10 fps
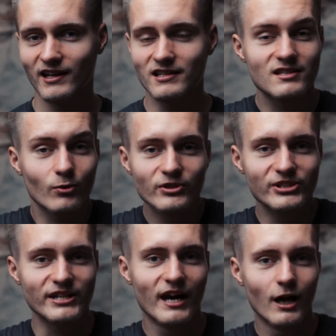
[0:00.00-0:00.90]
And so
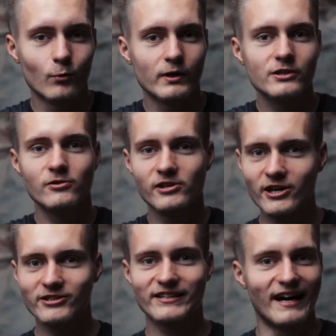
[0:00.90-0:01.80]
really, when you
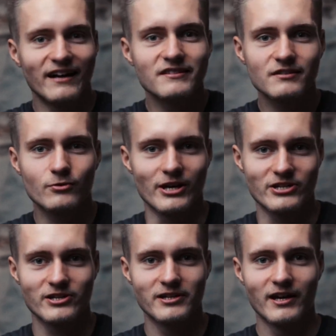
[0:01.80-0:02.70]
learn content
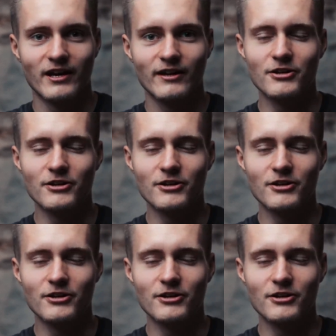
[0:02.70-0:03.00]
creation,